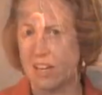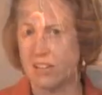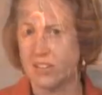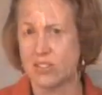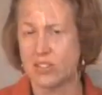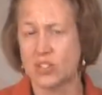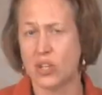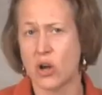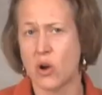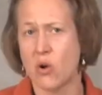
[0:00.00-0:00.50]

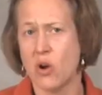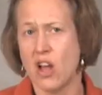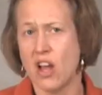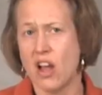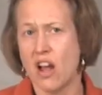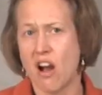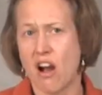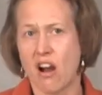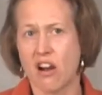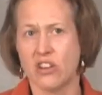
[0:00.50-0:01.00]
else. So,
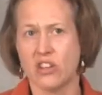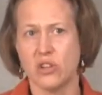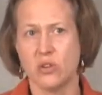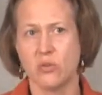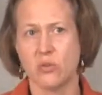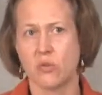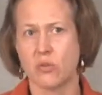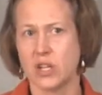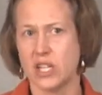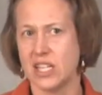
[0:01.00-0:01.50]
are
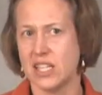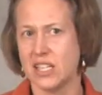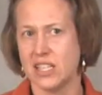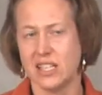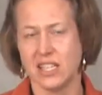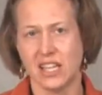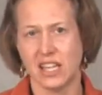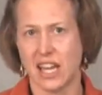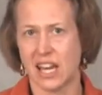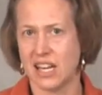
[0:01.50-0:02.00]
you
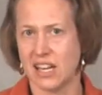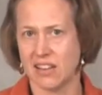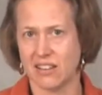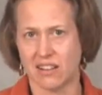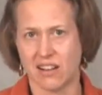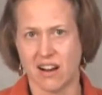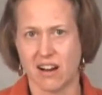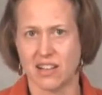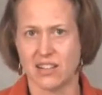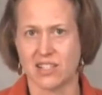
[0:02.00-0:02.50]
really getting
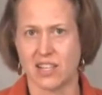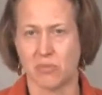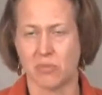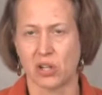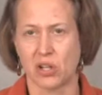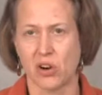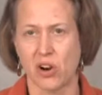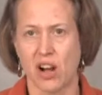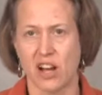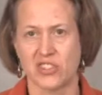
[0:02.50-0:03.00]
the concept
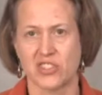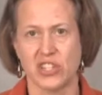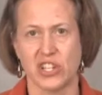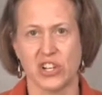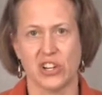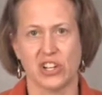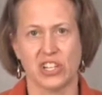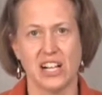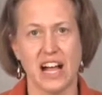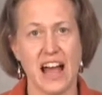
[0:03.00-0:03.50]
across to
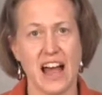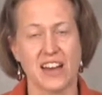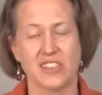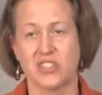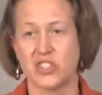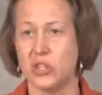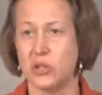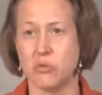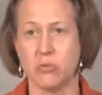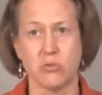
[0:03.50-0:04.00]
your
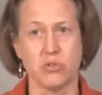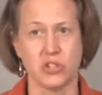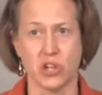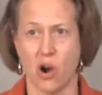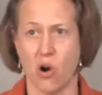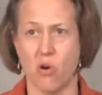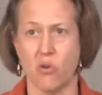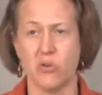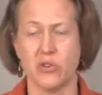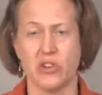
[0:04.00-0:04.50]
class? You
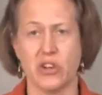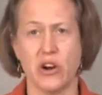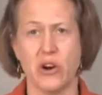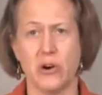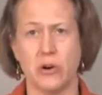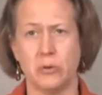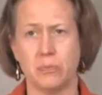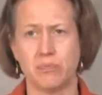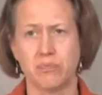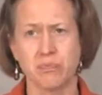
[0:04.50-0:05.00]
don't
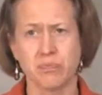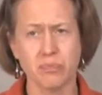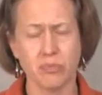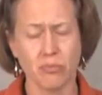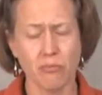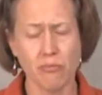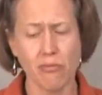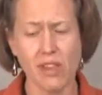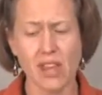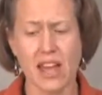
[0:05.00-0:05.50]
know.
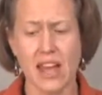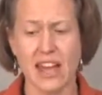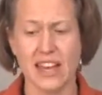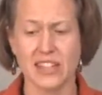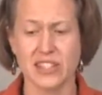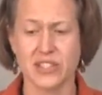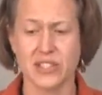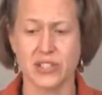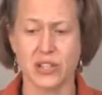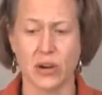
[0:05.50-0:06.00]

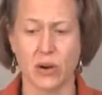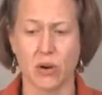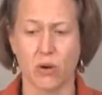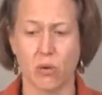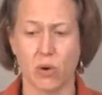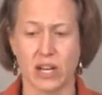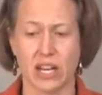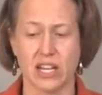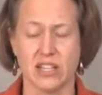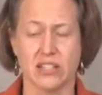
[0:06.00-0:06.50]
And
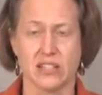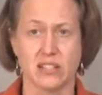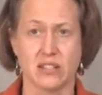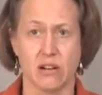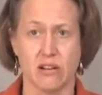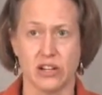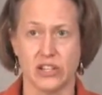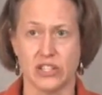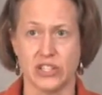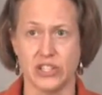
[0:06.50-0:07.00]
so, what I
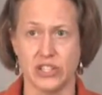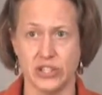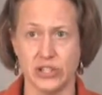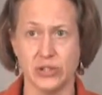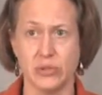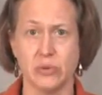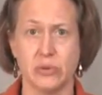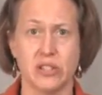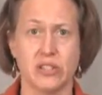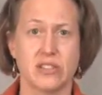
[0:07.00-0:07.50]
started to
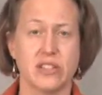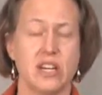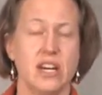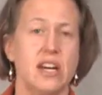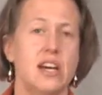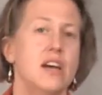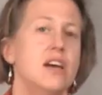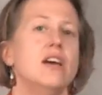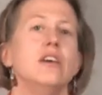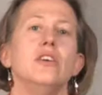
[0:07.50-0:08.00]
do was
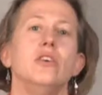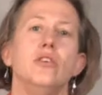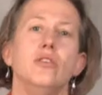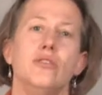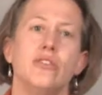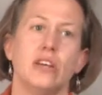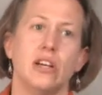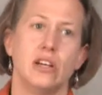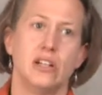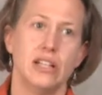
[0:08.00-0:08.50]

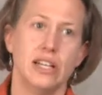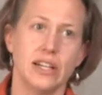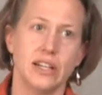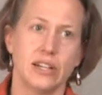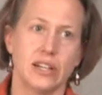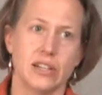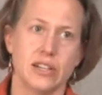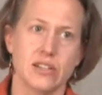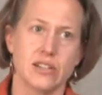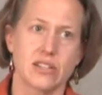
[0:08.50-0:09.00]
using
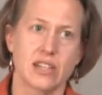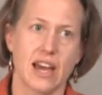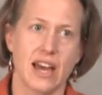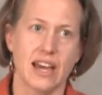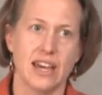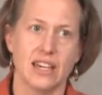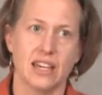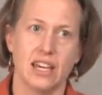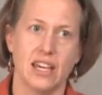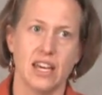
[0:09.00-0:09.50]
clickers,
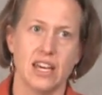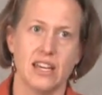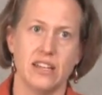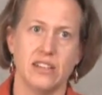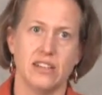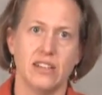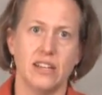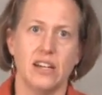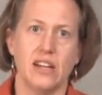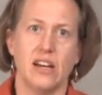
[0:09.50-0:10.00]
I
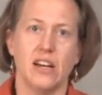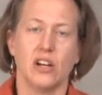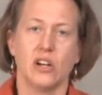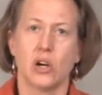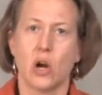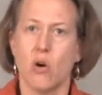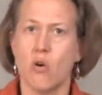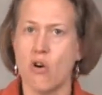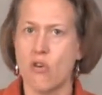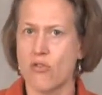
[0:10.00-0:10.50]
can
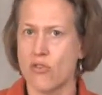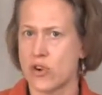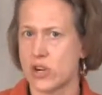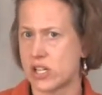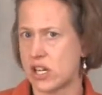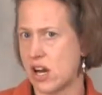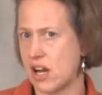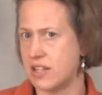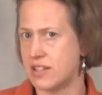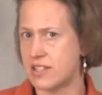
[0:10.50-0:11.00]
go over
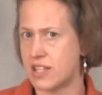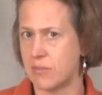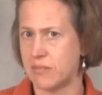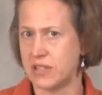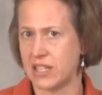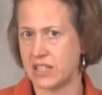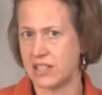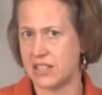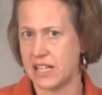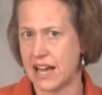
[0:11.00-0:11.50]
a
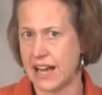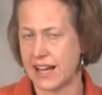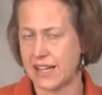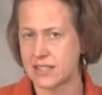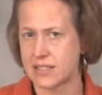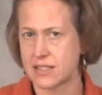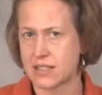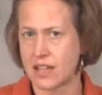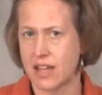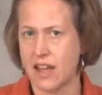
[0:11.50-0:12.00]
concept in
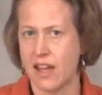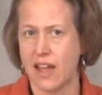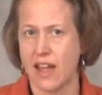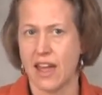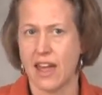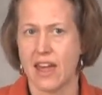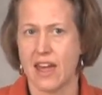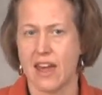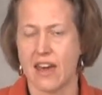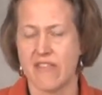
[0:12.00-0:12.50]
class
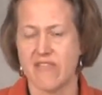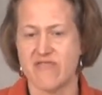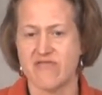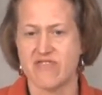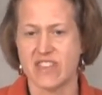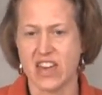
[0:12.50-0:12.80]
and